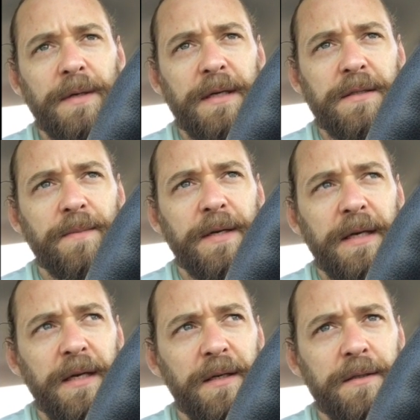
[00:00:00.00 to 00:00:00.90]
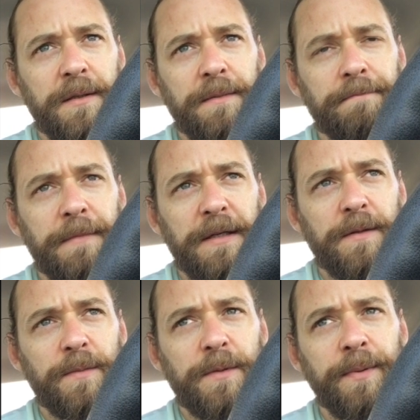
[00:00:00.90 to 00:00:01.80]
get something to eat, get
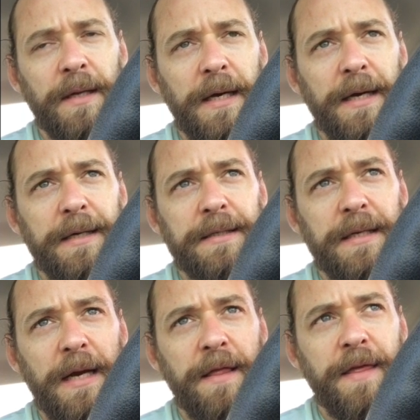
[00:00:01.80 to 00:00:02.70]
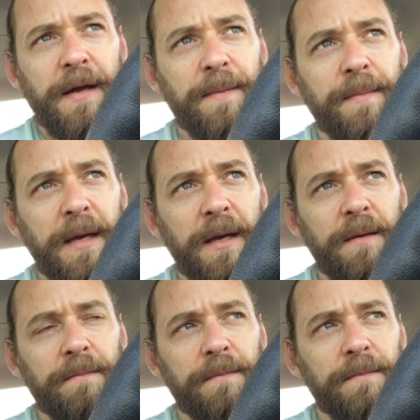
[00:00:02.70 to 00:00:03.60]
some supplies, and I think I
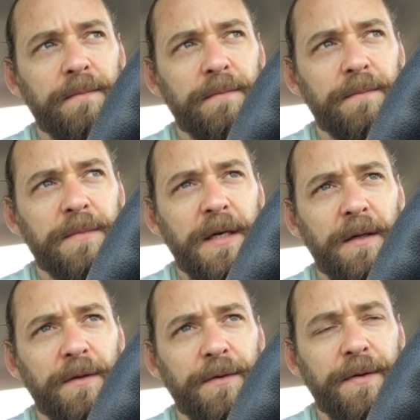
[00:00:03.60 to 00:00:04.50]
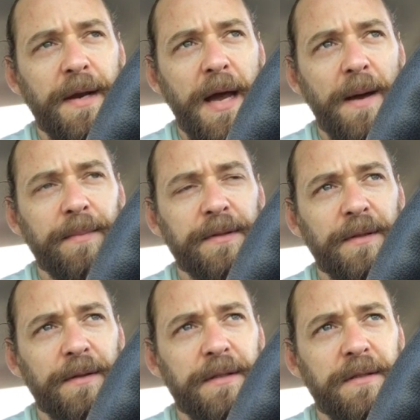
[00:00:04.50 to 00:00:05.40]
may take a little nap because
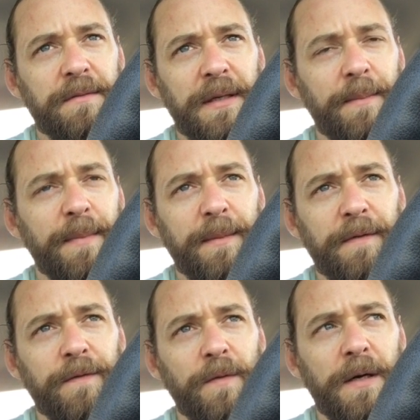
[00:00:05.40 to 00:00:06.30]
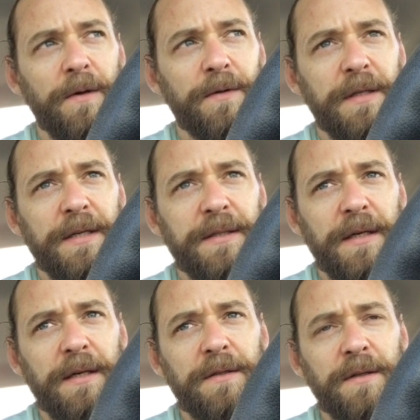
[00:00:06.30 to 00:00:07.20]
I only slept maybe 4 hours last
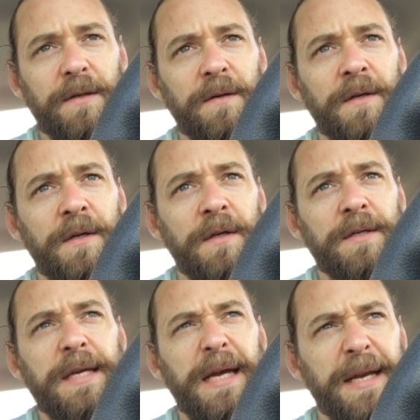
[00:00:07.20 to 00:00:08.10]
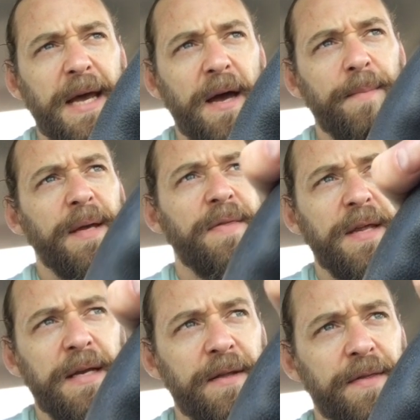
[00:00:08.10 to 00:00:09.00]
night. So take a nap and
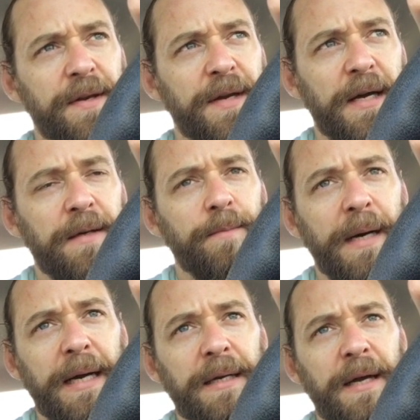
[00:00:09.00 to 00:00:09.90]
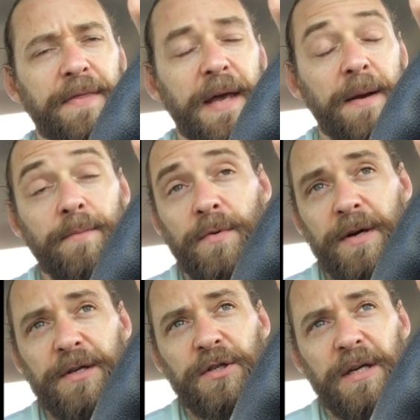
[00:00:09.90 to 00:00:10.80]
then hit the night bite at that
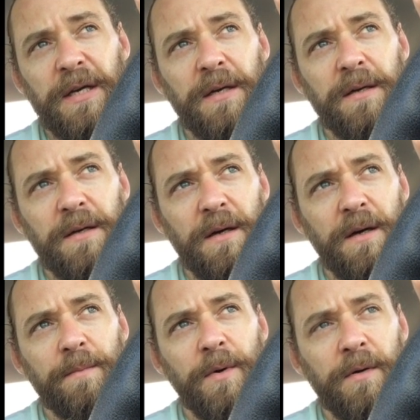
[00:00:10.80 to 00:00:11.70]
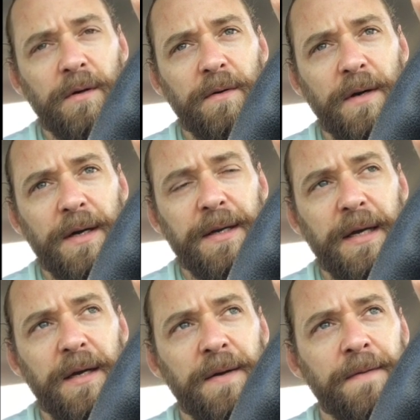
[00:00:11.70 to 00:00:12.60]
bridge again on Boca
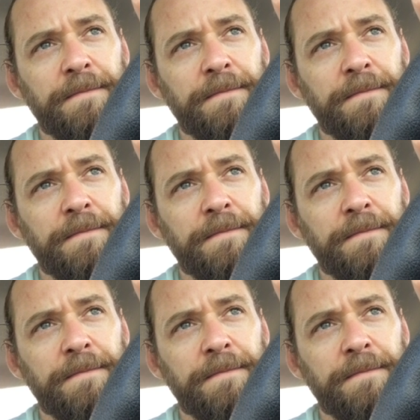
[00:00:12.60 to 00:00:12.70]
Grande